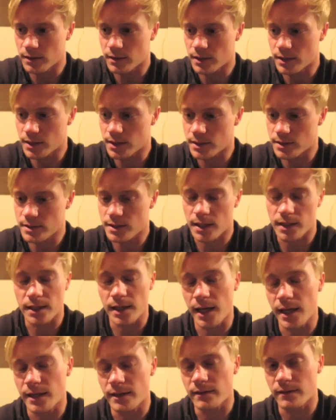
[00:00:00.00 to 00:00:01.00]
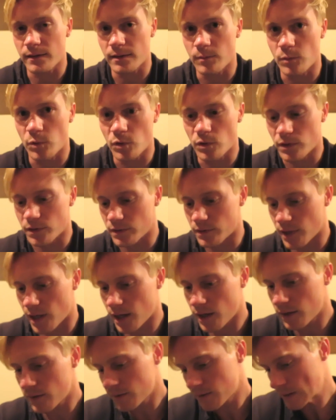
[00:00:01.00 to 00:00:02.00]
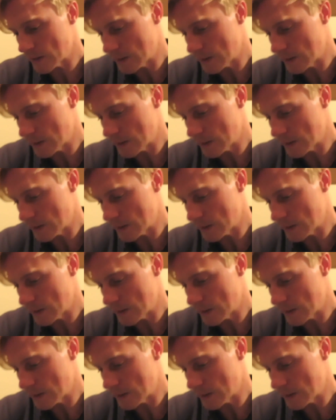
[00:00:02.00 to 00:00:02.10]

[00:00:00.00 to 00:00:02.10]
that they didn't take anything more than that.